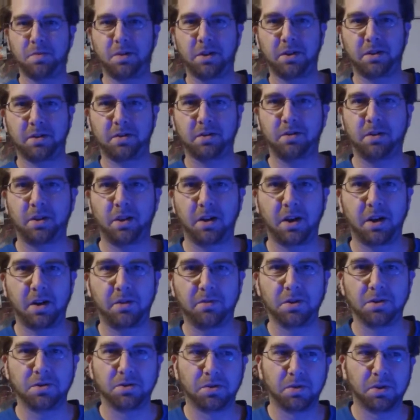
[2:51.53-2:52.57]
I have
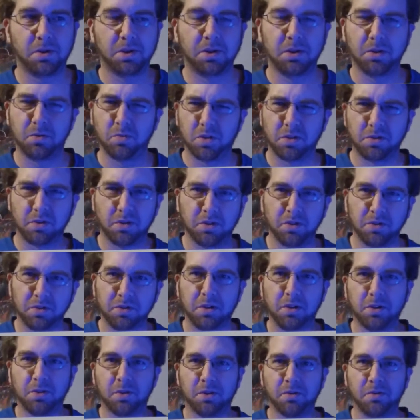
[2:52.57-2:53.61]
enjoyed it. It was a little
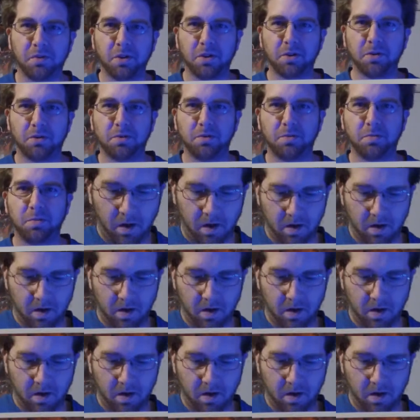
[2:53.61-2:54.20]
slow at first.